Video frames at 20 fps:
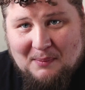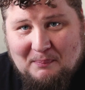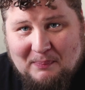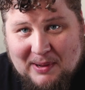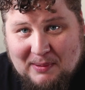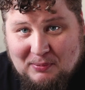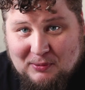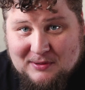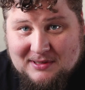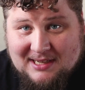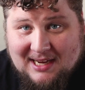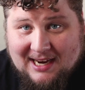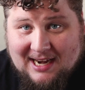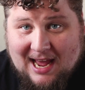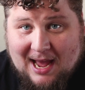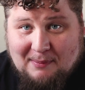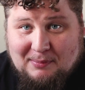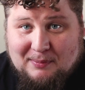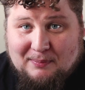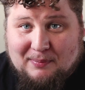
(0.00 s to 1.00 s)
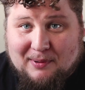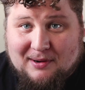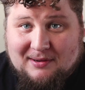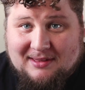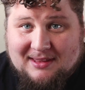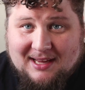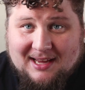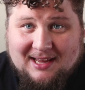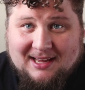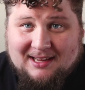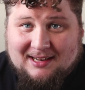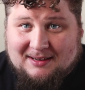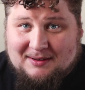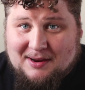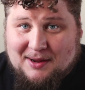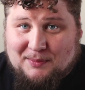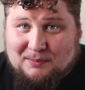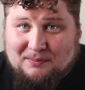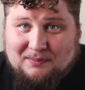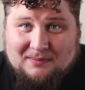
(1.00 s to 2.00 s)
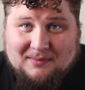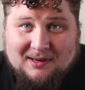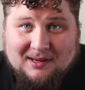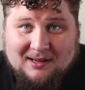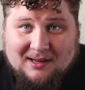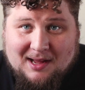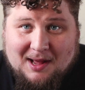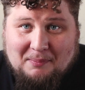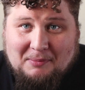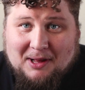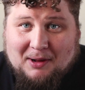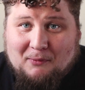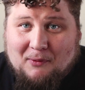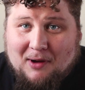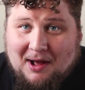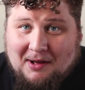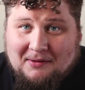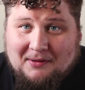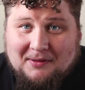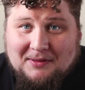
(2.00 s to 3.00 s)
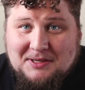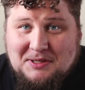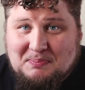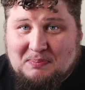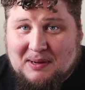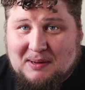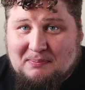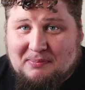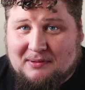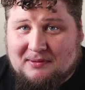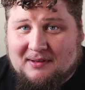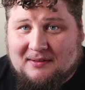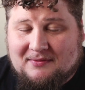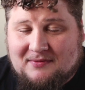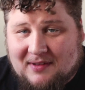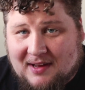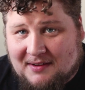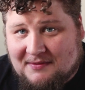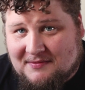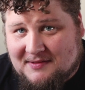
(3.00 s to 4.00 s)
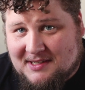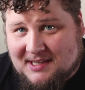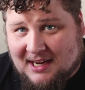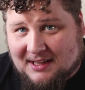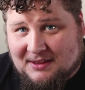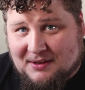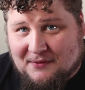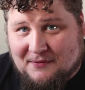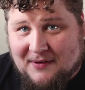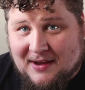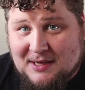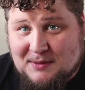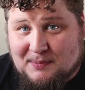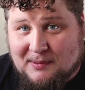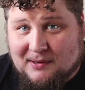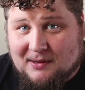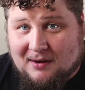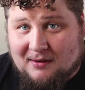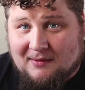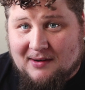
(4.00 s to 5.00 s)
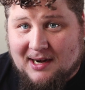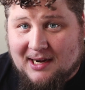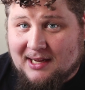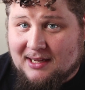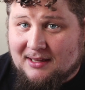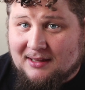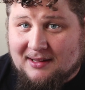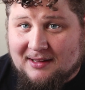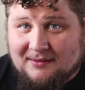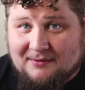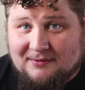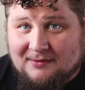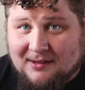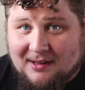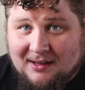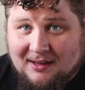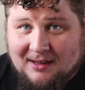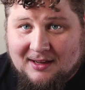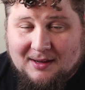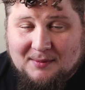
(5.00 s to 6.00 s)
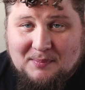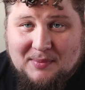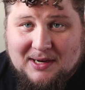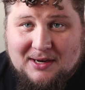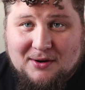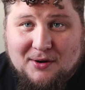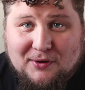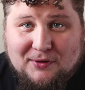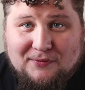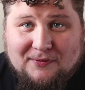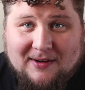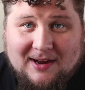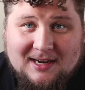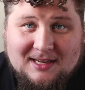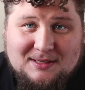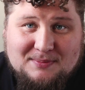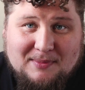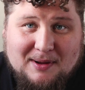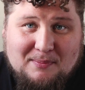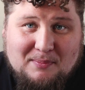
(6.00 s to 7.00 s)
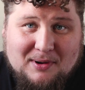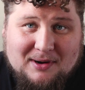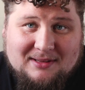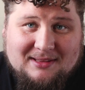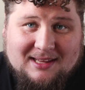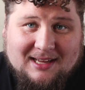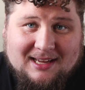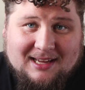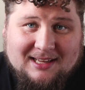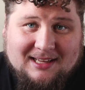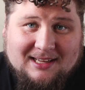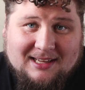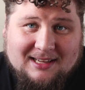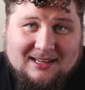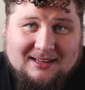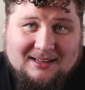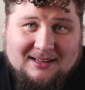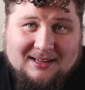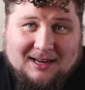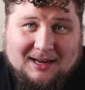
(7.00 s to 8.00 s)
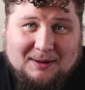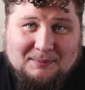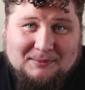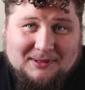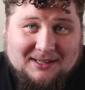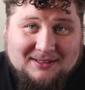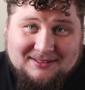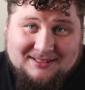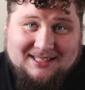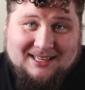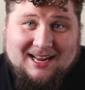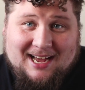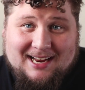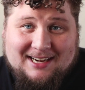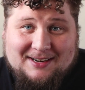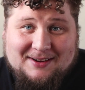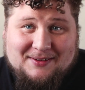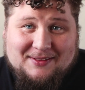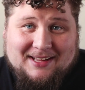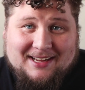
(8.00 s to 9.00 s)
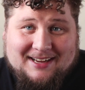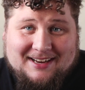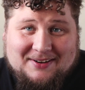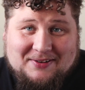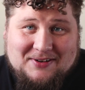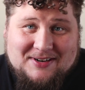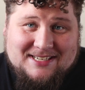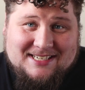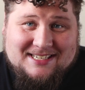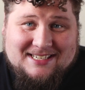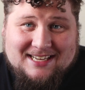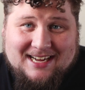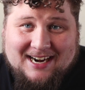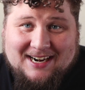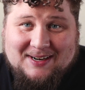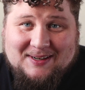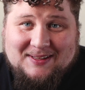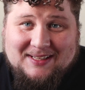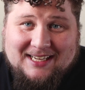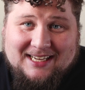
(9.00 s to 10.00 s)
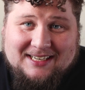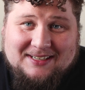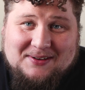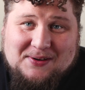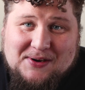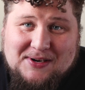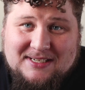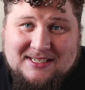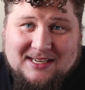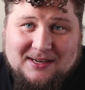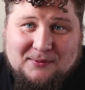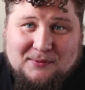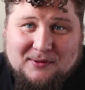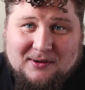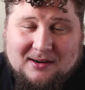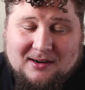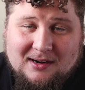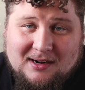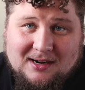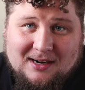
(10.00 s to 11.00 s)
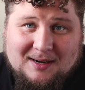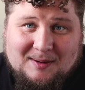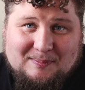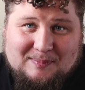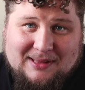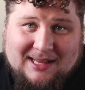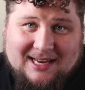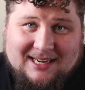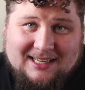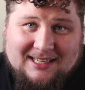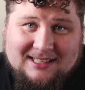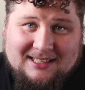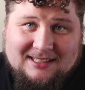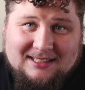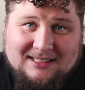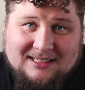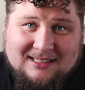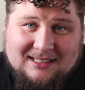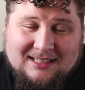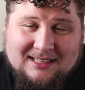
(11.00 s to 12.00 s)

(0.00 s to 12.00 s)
people were saying happy birthday. And I'm like, wow, all these people have checked their Facebook already. They've been notified it's my birthday. Little did I know that Chris, Ireley, and Crecia were planning